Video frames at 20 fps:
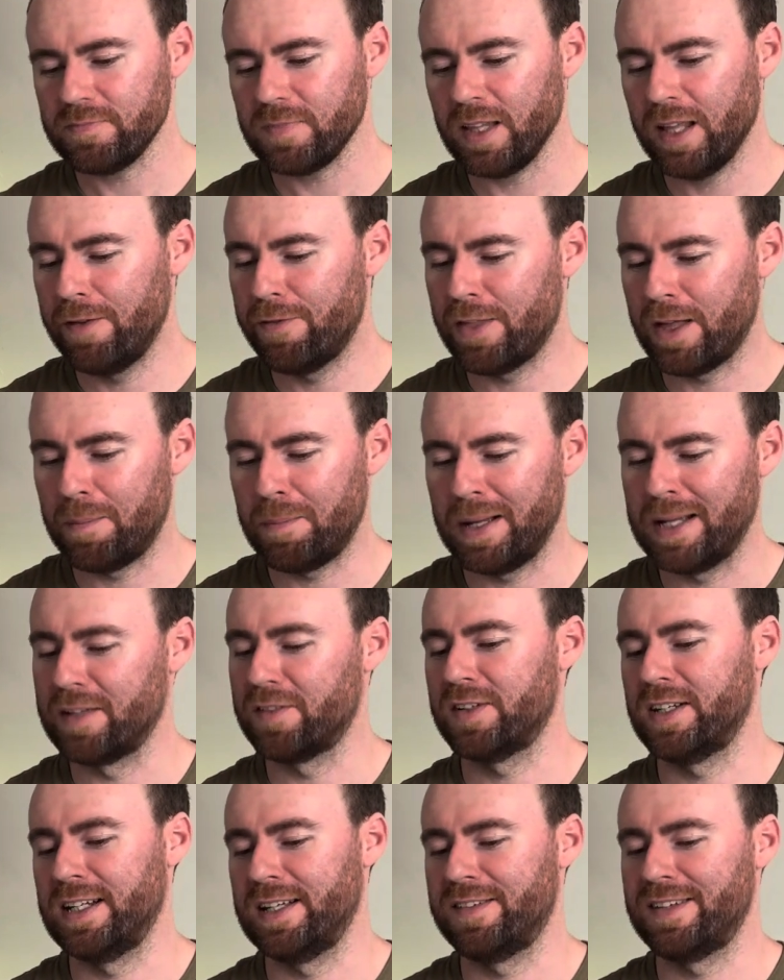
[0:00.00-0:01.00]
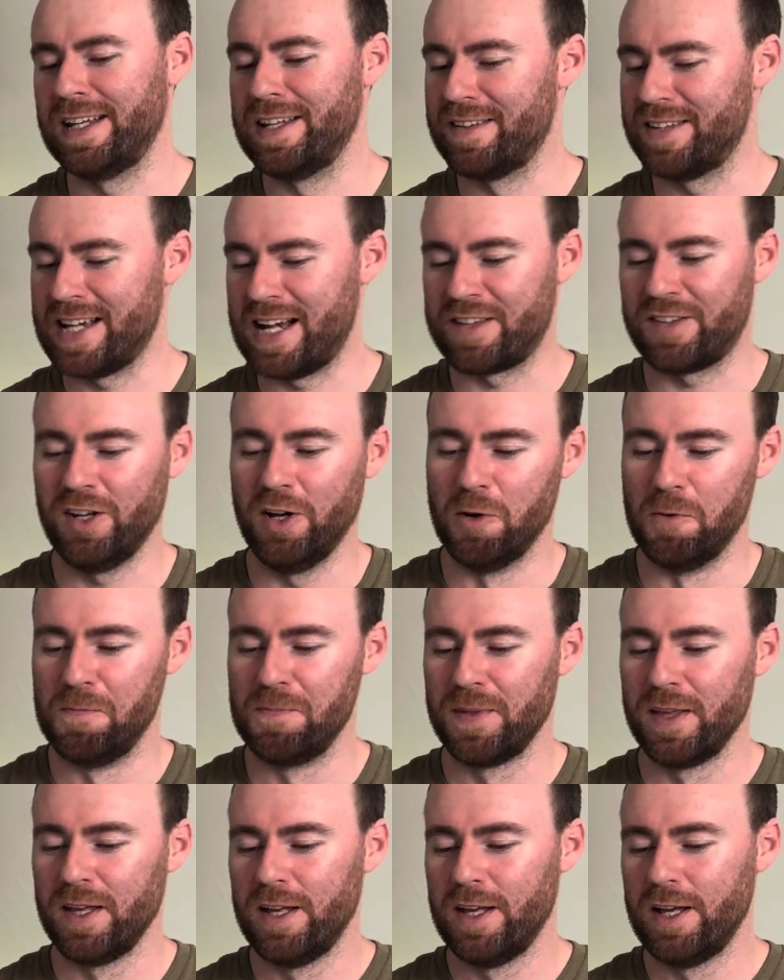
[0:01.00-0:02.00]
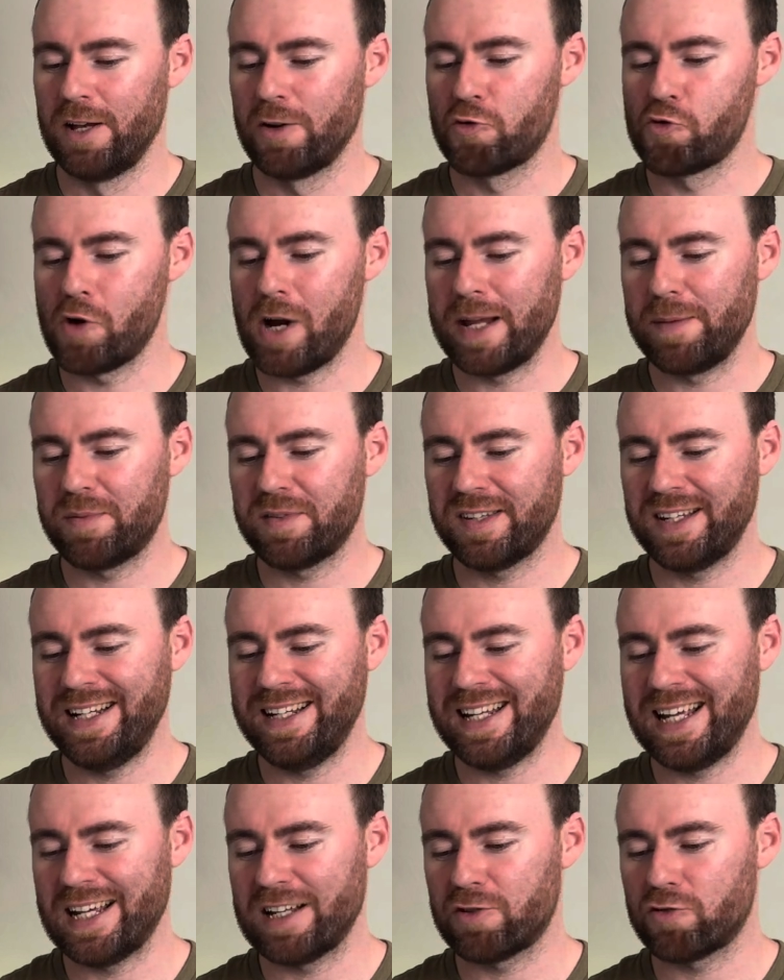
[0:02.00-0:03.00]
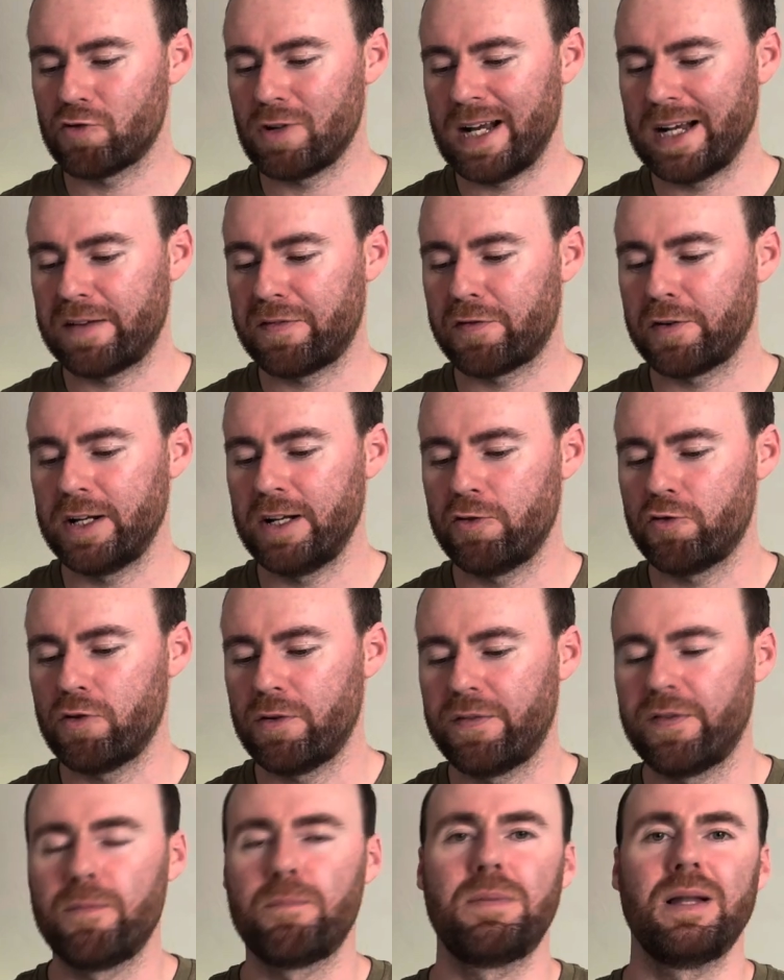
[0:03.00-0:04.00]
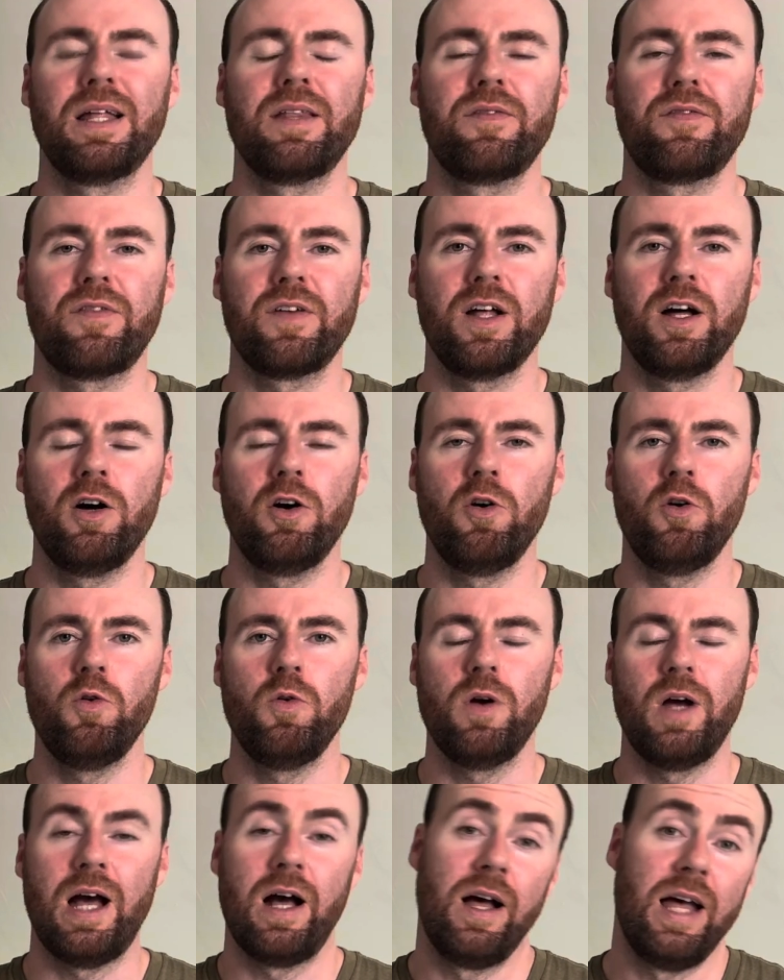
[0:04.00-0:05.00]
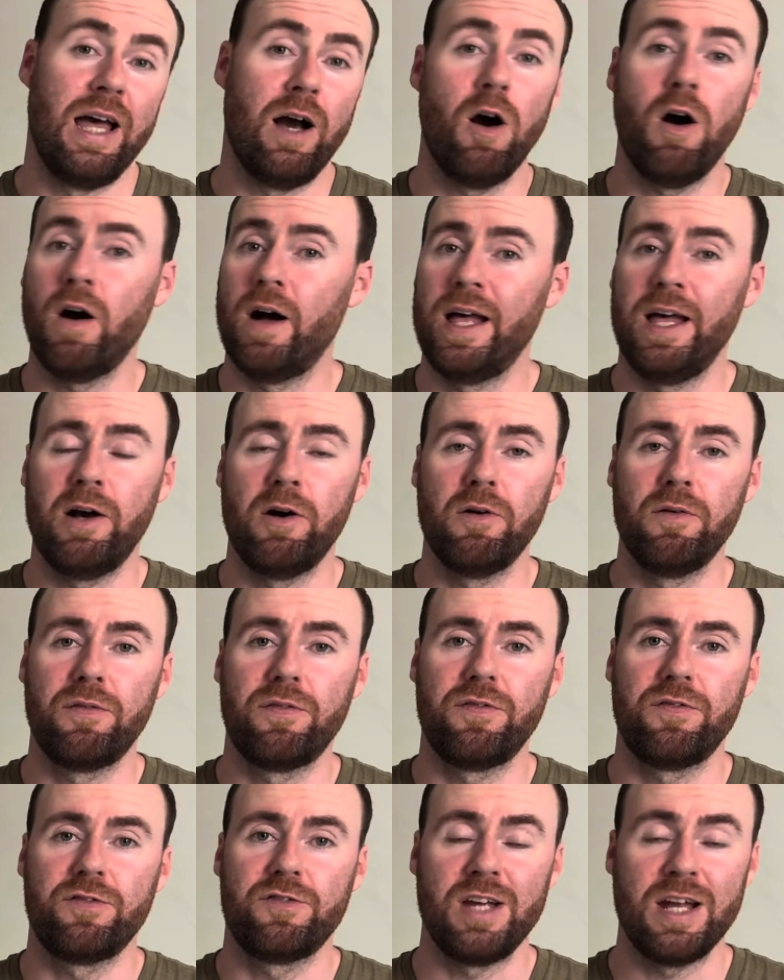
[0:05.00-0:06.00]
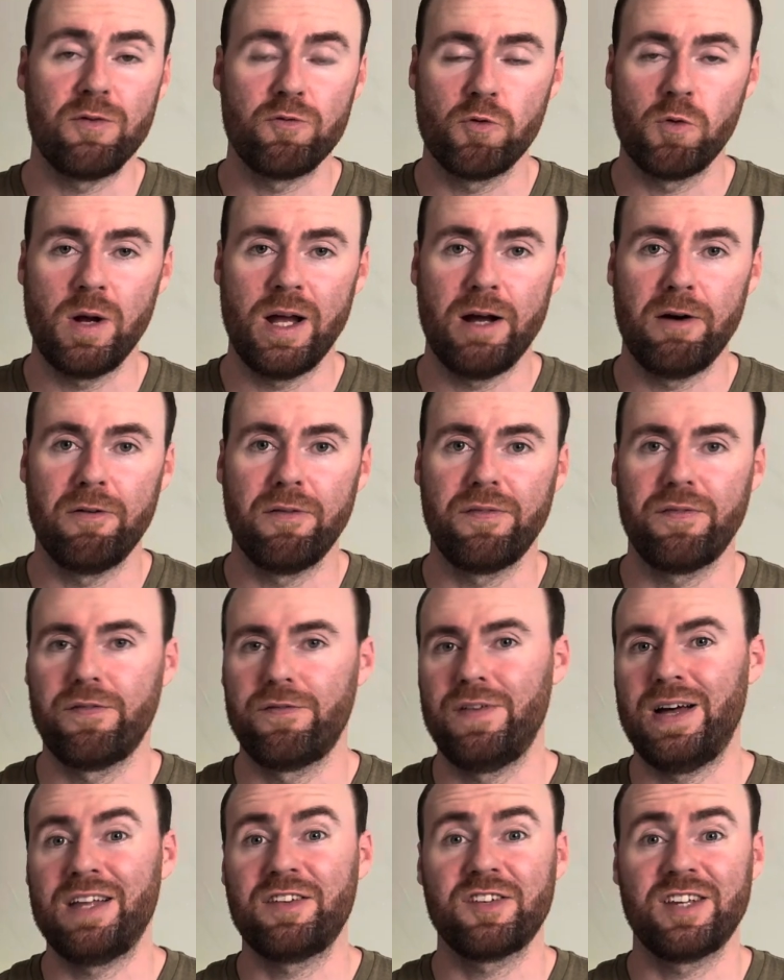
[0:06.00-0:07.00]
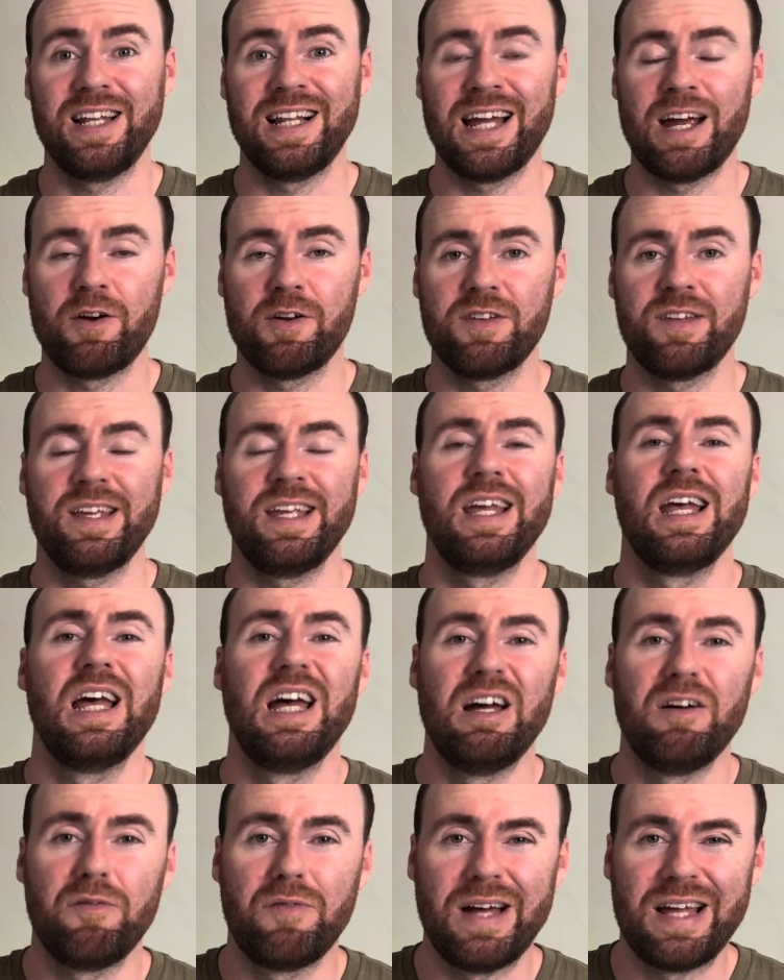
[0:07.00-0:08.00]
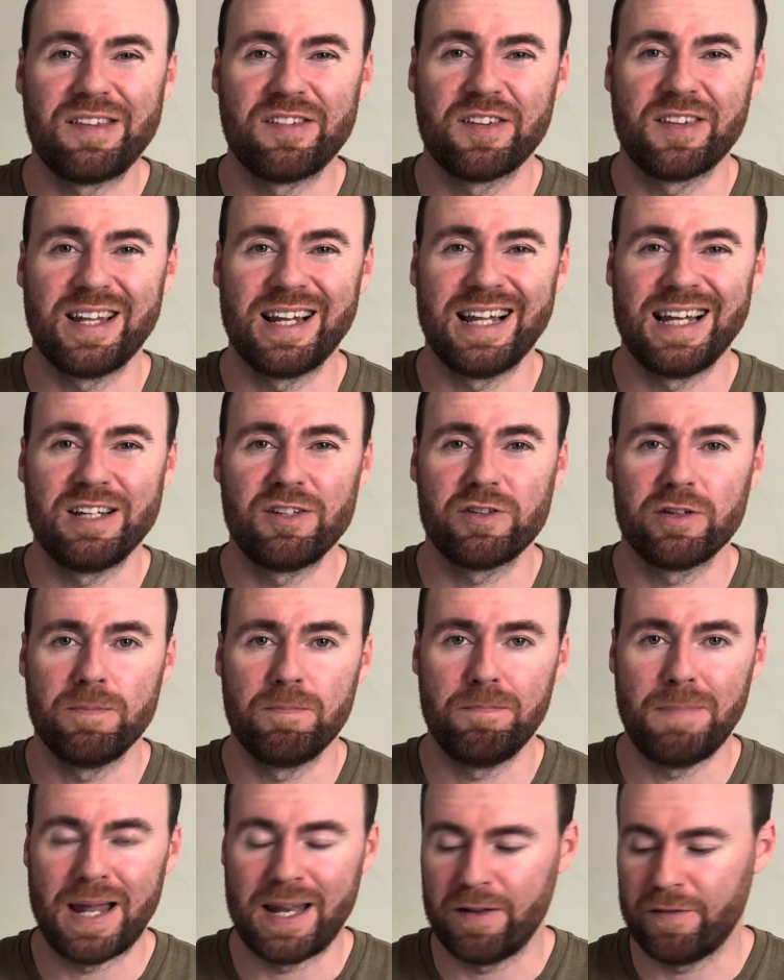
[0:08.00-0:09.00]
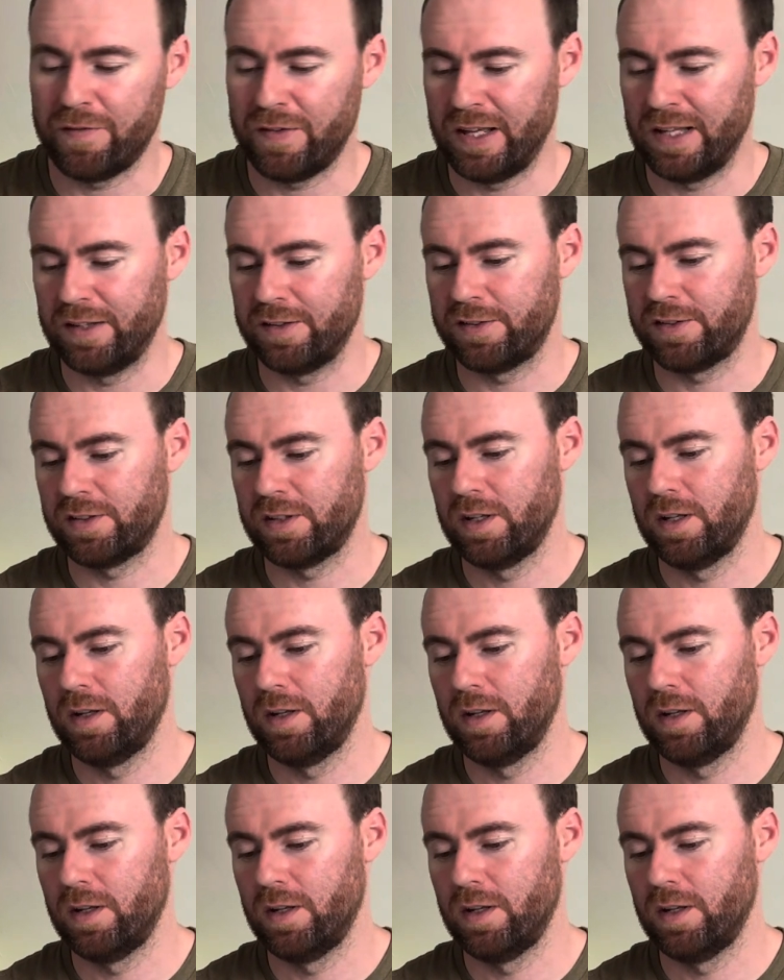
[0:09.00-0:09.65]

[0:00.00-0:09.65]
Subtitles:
If that makes any sense at all. Grapeseed extract, 300 for blood flow, heart health, general health, vascularity, vasodilation benefits.